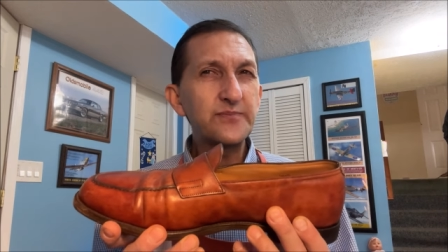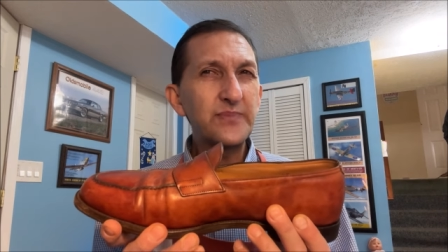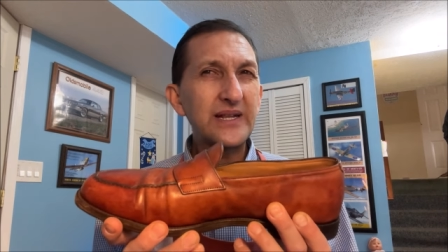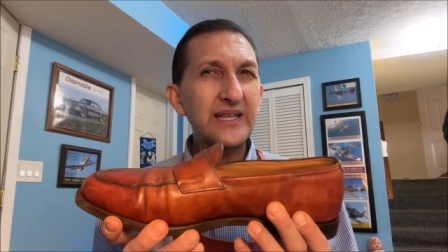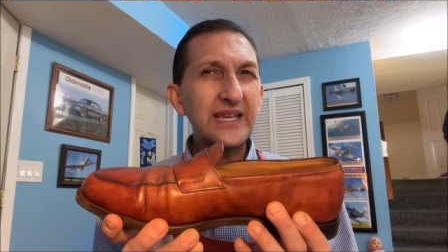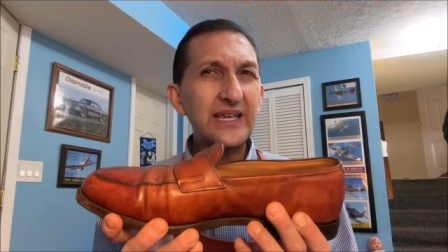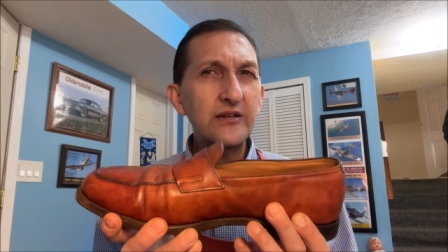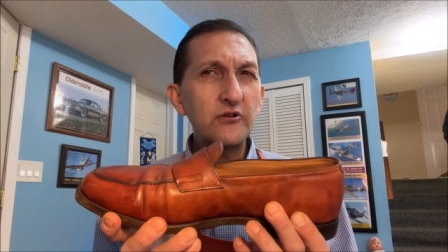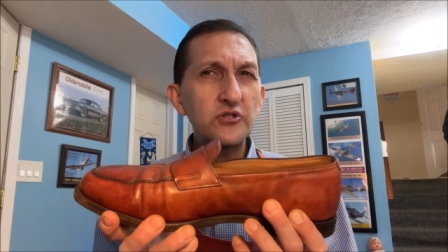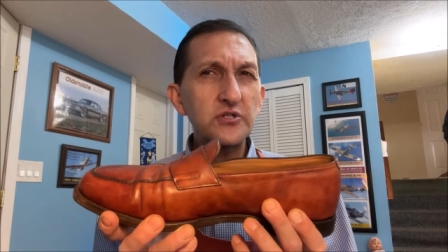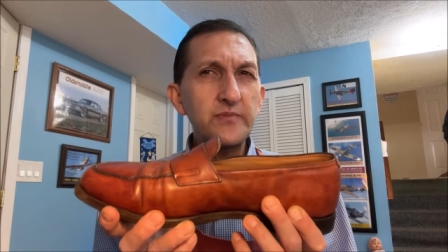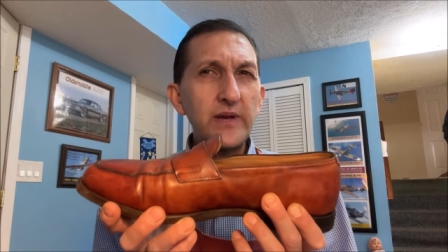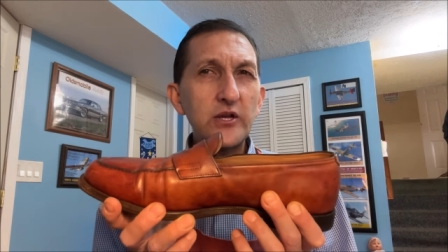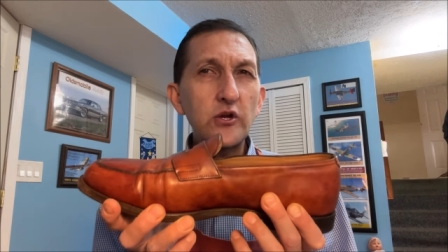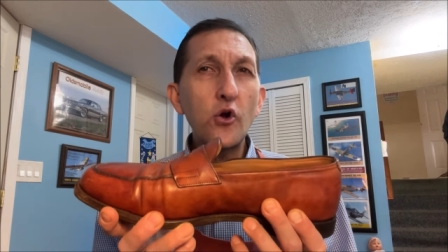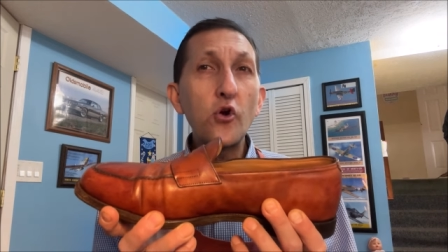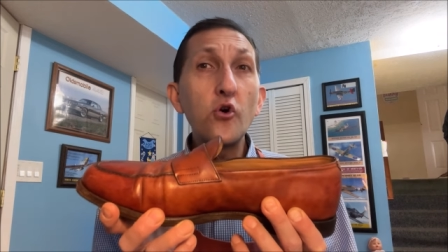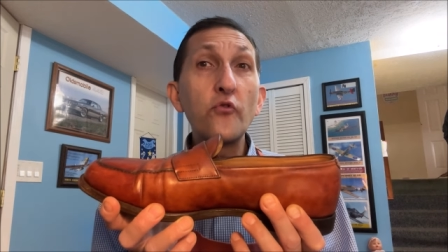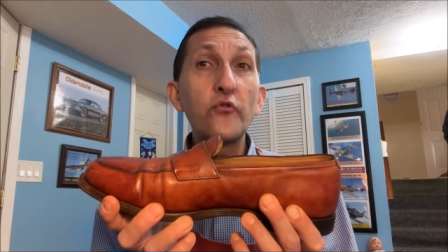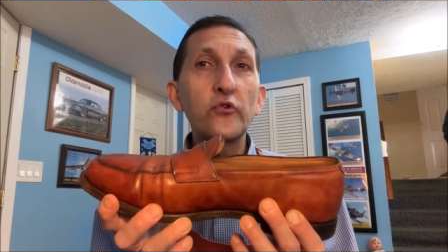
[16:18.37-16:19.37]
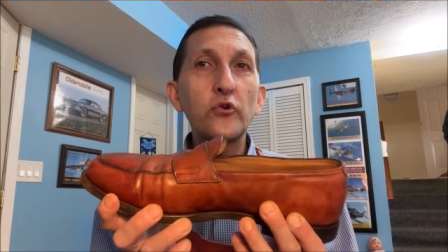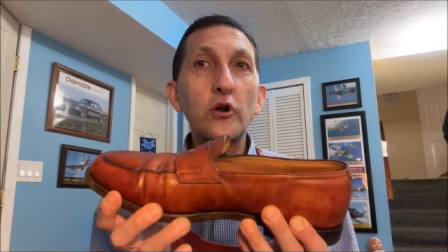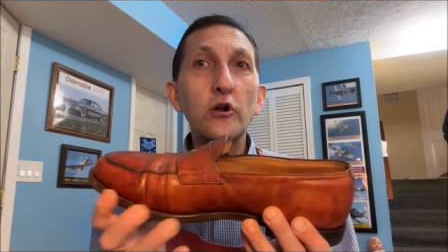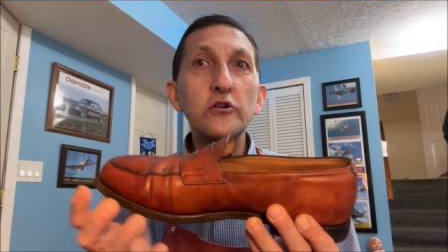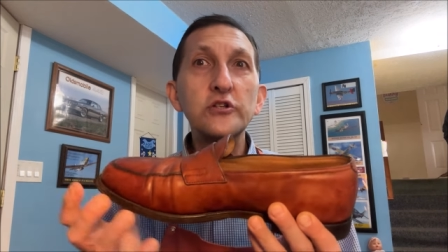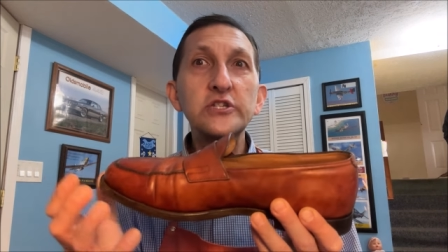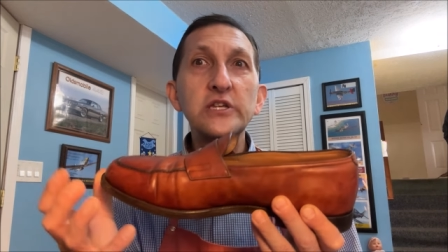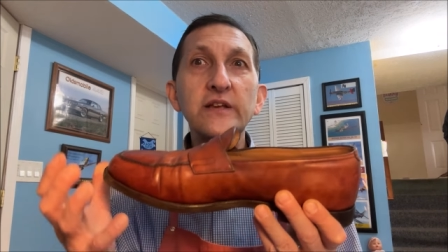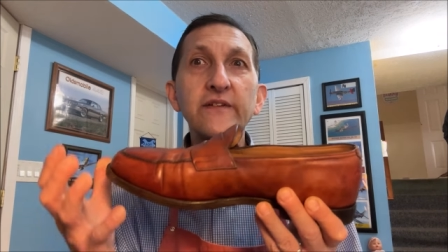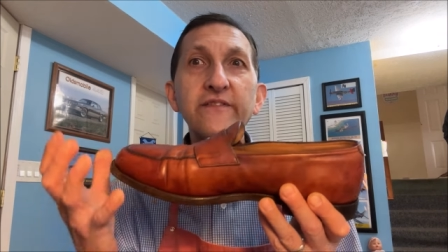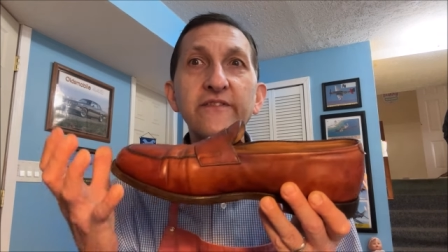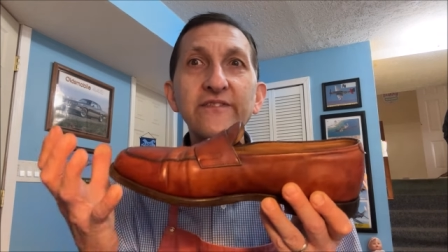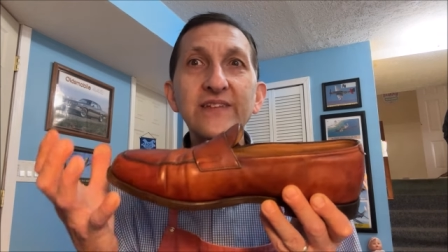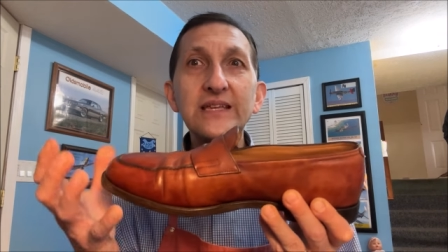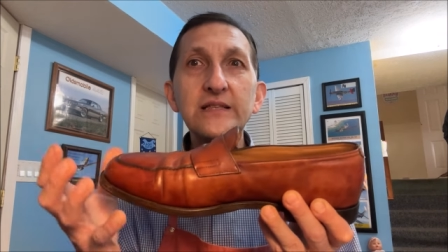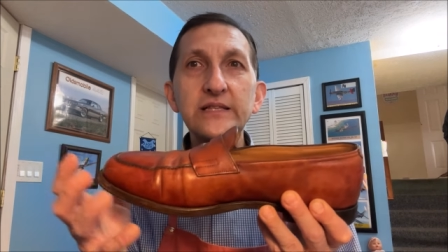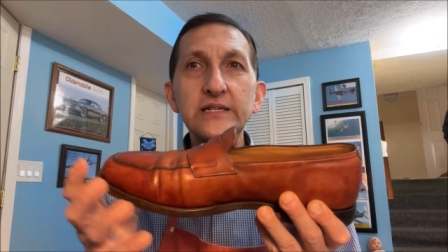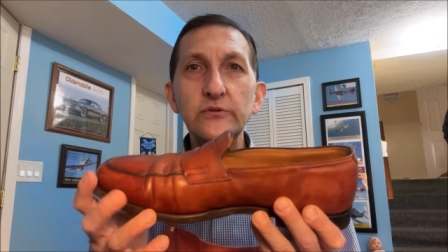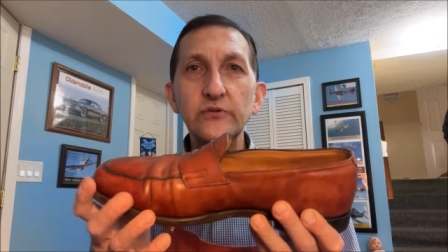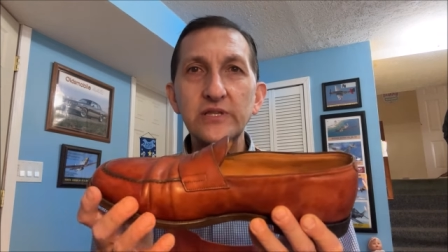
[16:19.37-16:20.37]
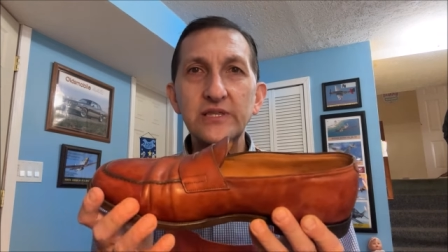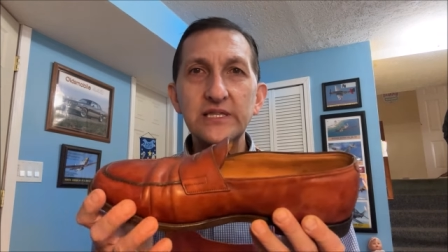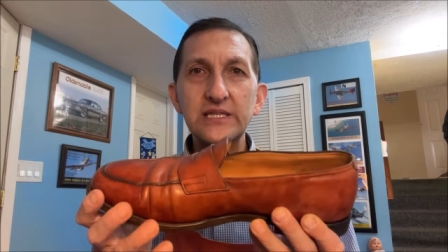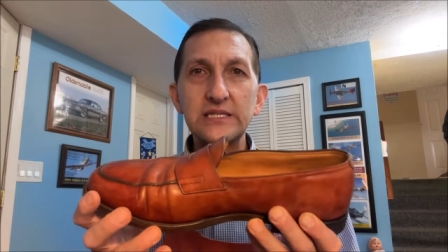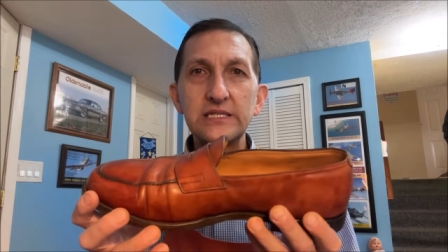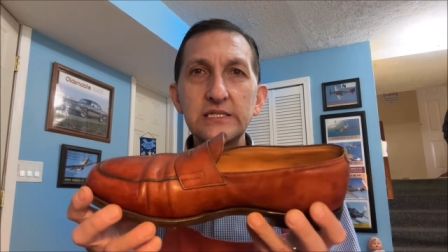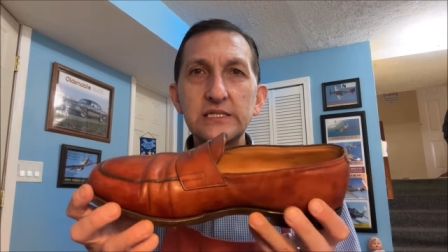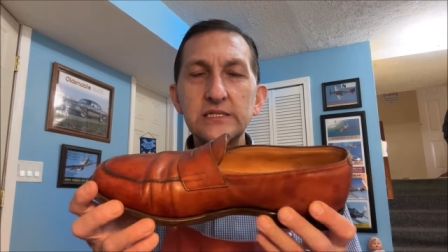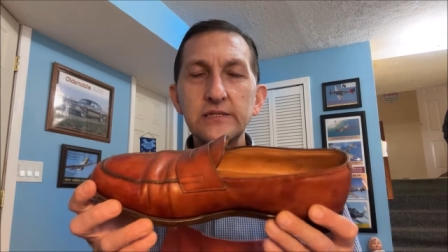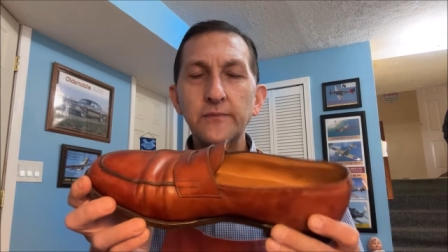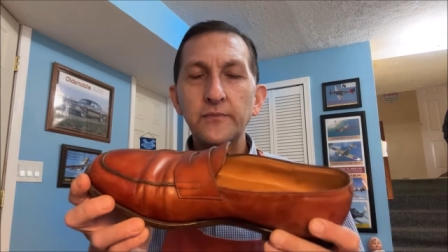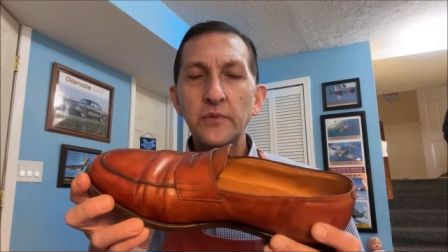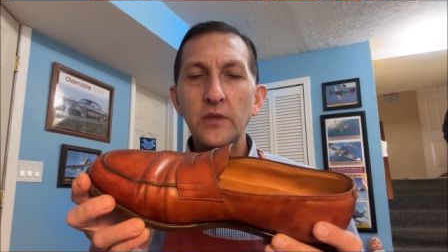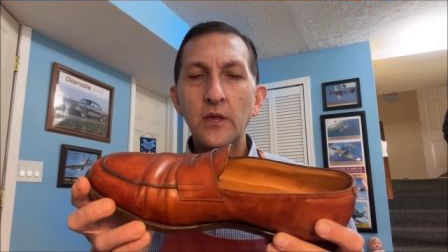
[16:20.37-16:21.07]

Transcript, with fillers: but here's my overarching feeling with these.